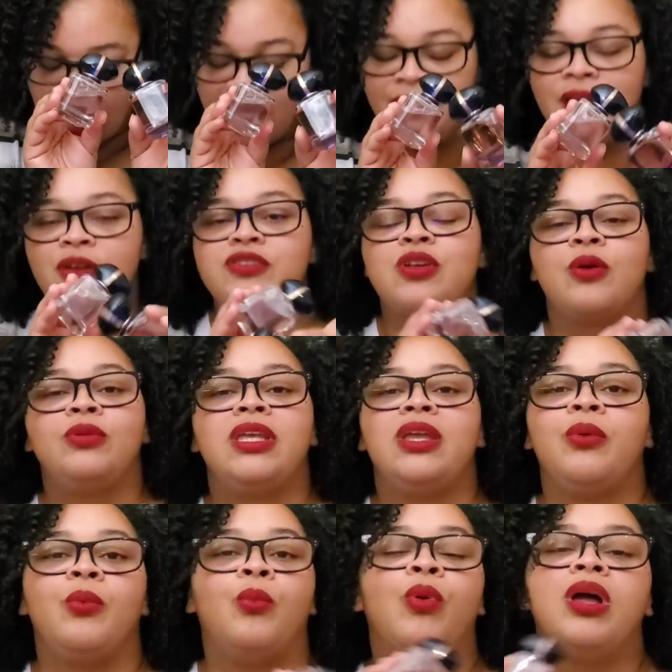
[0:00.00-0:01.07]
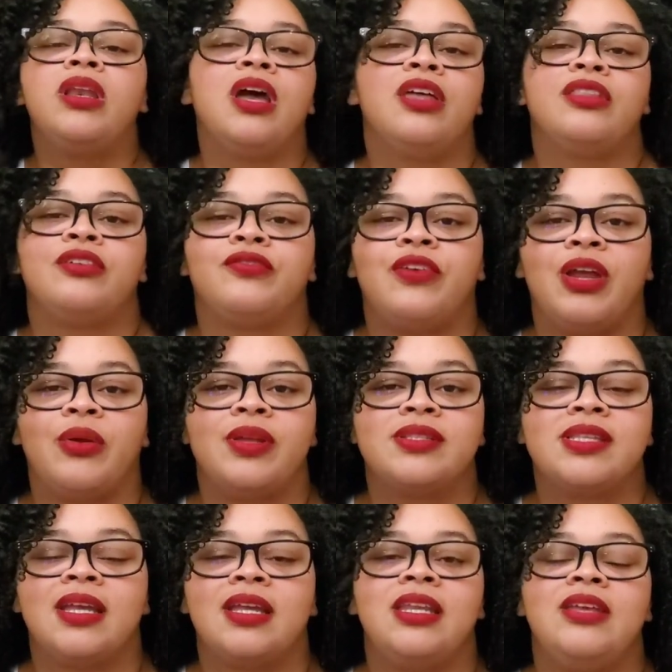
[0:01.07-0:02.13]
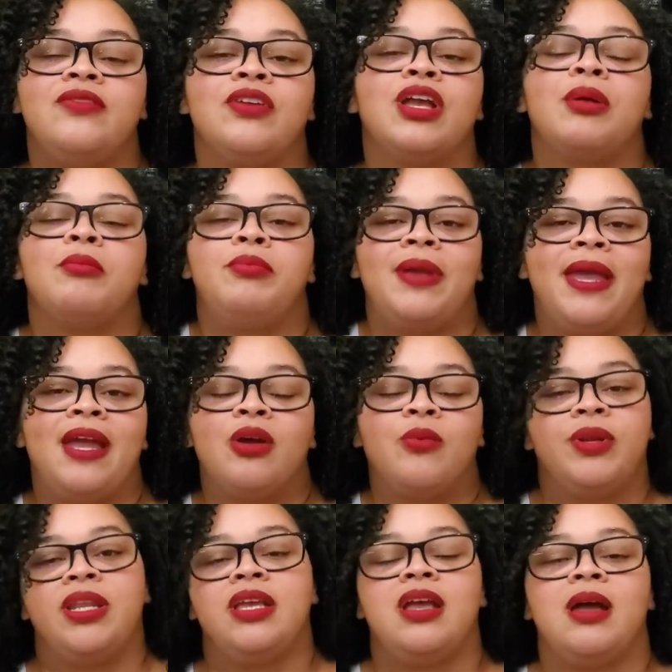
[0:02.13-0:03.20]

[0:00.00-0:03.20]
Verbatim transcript: And there's only one other fragrance that could even compare when it